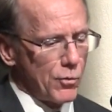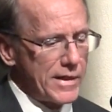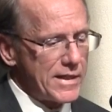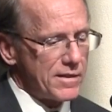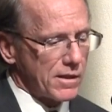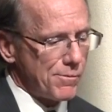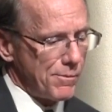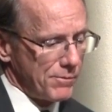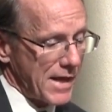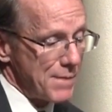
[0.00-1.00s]
We need
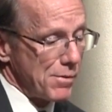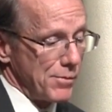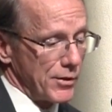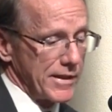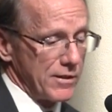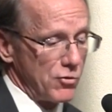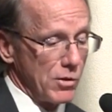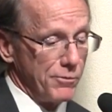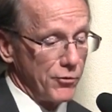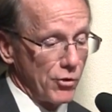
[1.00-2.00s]
the capability
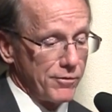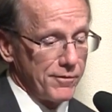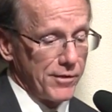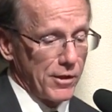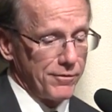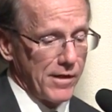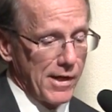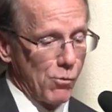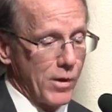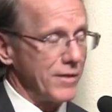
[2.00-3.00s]
to observe and
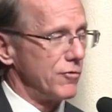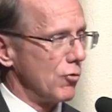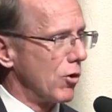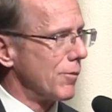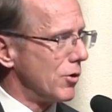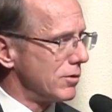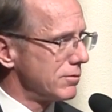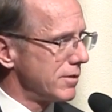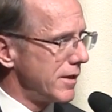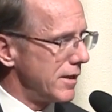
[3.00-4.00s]
verify what is
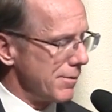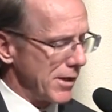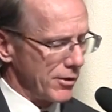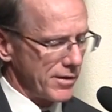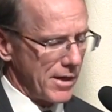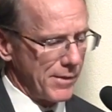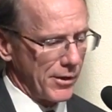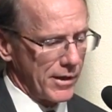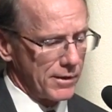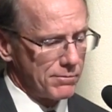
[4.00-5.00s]
normal in the maritime
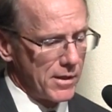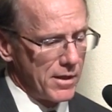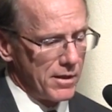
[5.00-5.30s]
area,